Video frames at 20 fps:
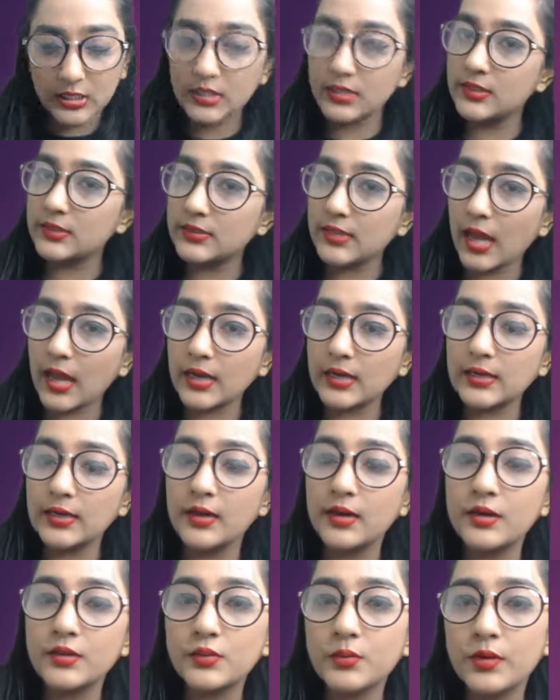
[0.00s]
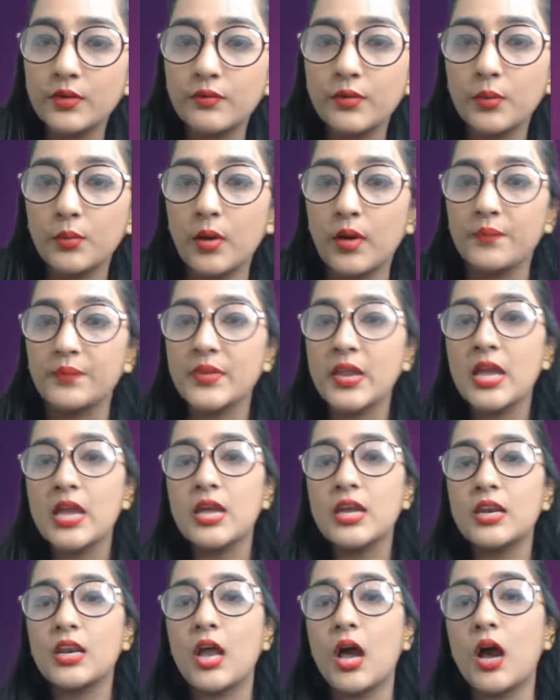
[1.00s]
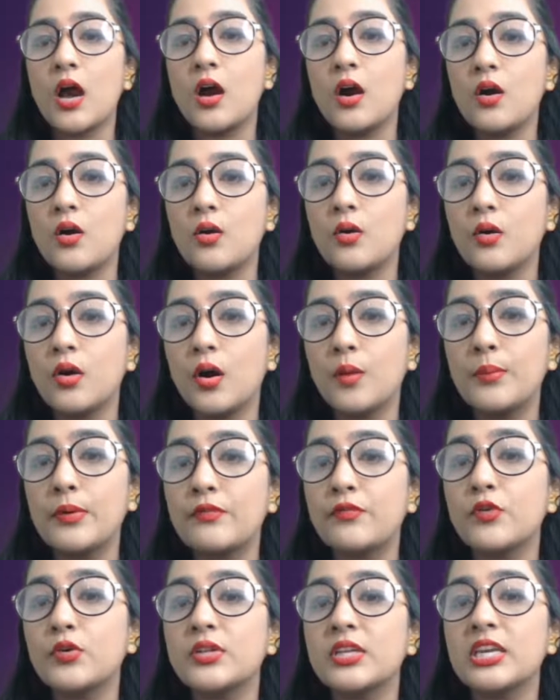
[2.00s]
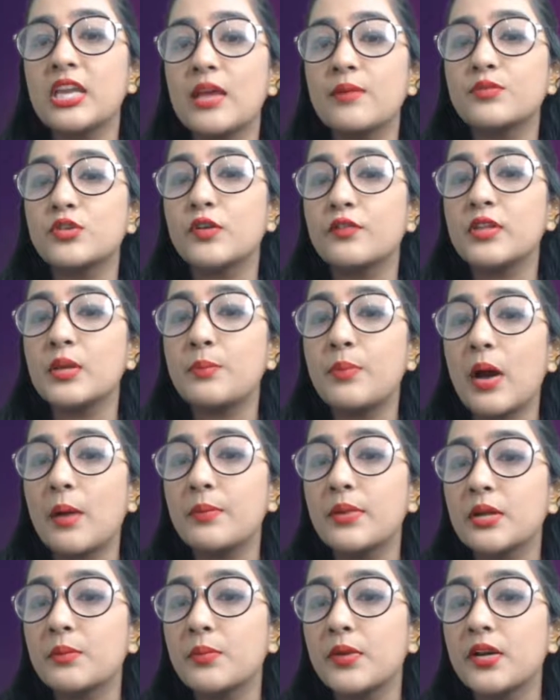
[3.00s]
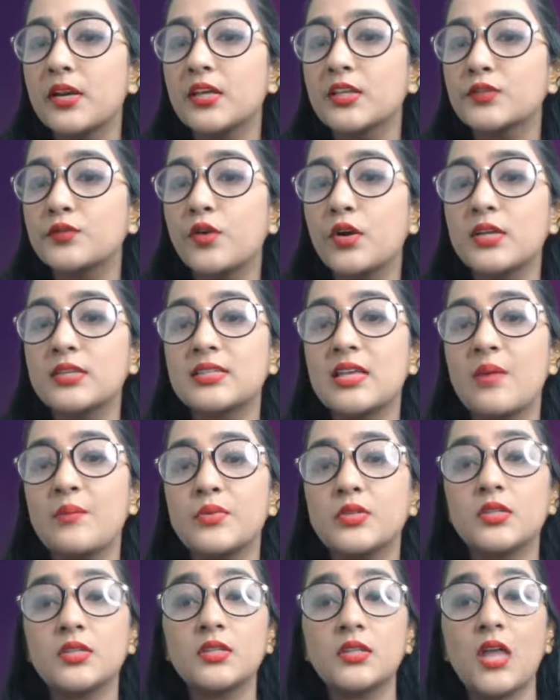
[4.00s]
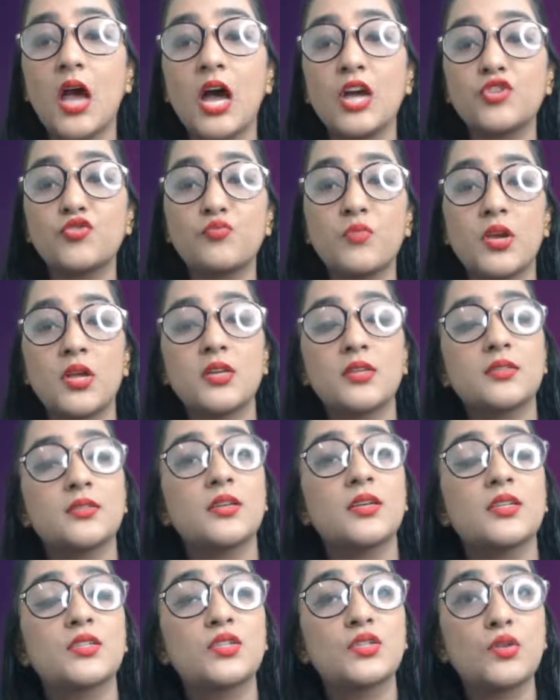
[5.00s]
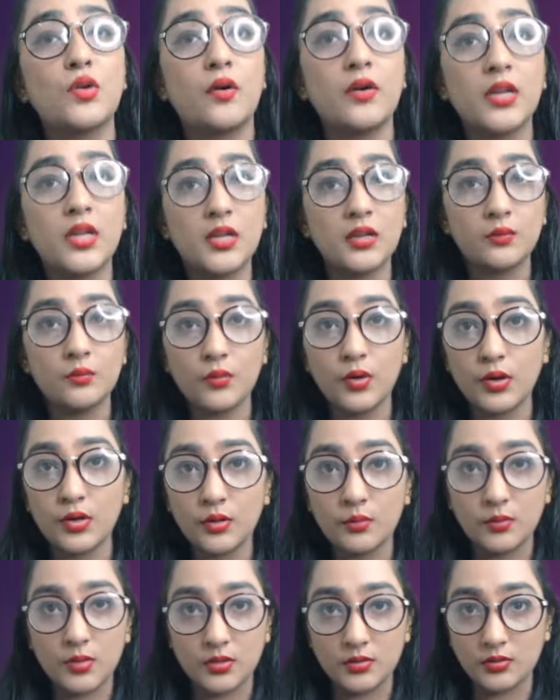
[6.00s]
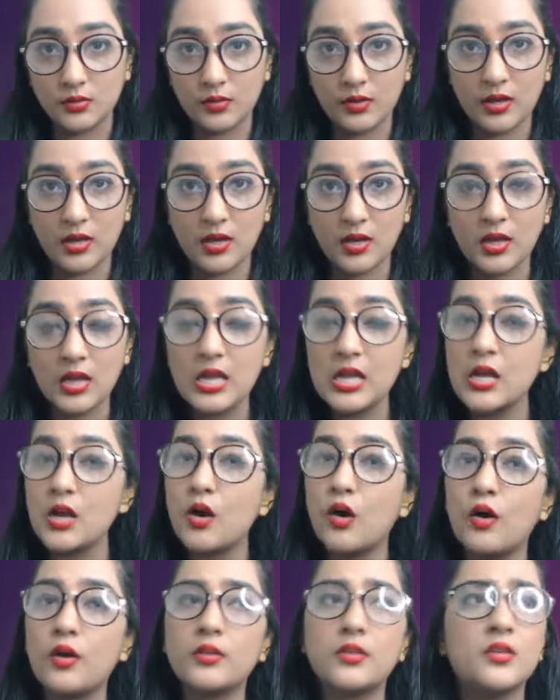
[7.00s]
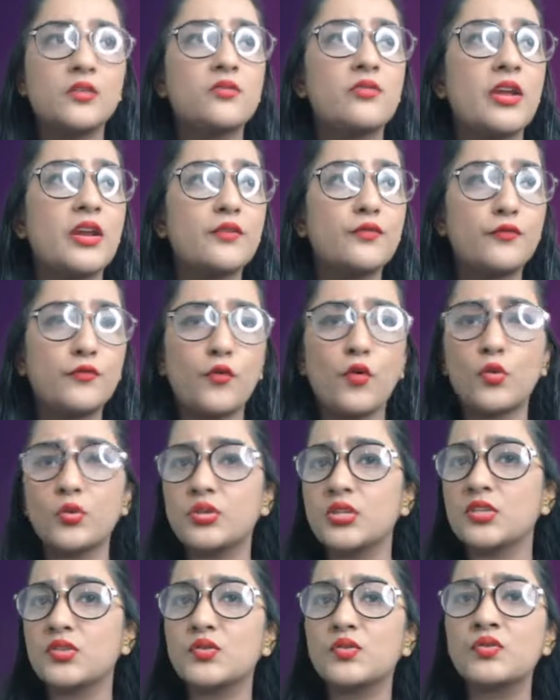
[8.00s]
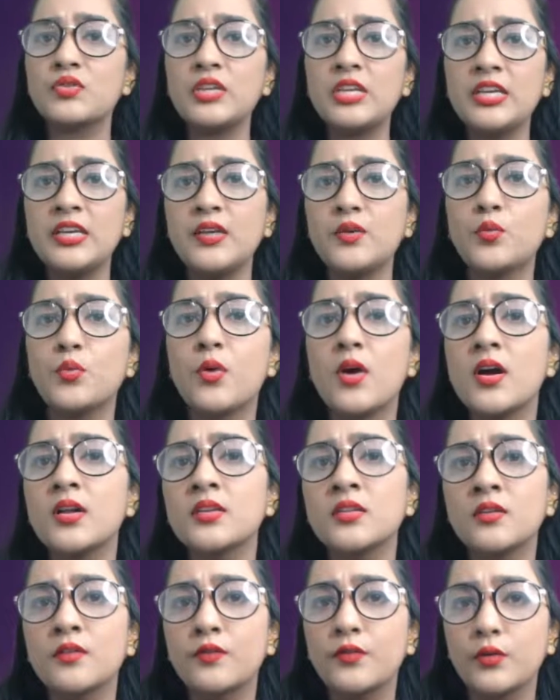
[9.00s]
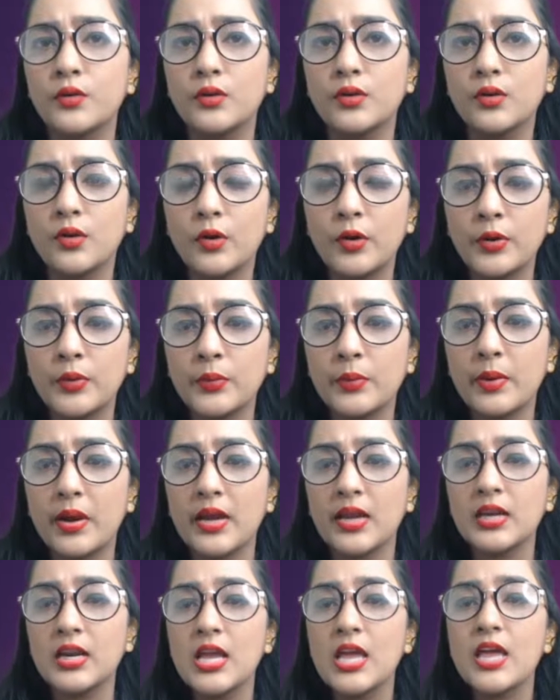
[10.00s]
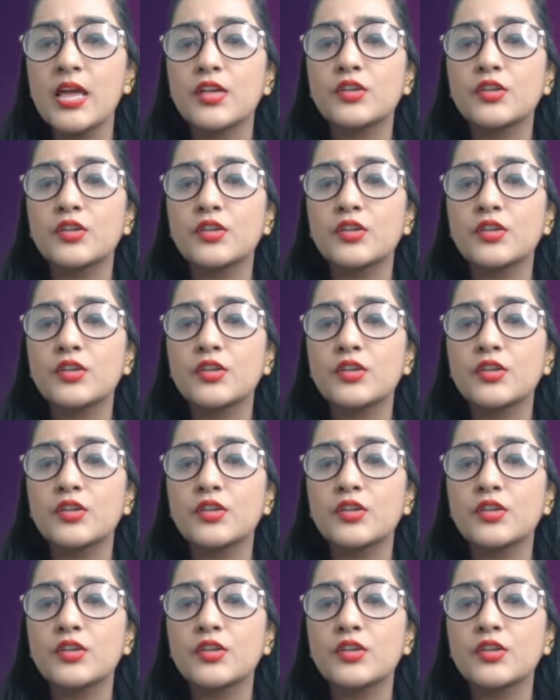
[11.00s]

Is that clear to everyone? Now, before the names of the public buildings, for example, the Taj Mahal is a historical monument, okay? Or the Red Fort is really wonderful, all right?